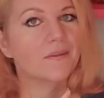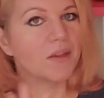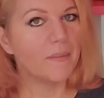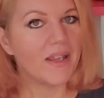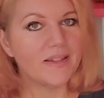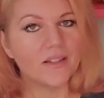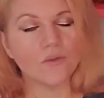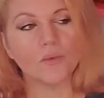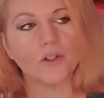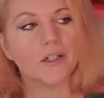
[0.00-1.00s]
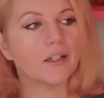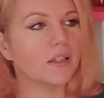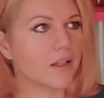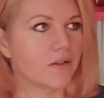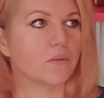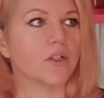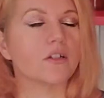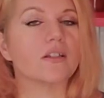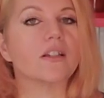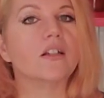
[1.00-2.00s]
the meds don't work, nothing
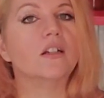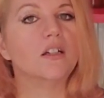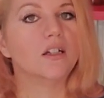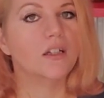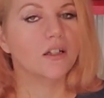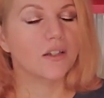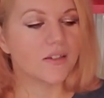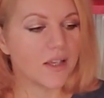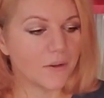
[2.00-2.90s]
works. So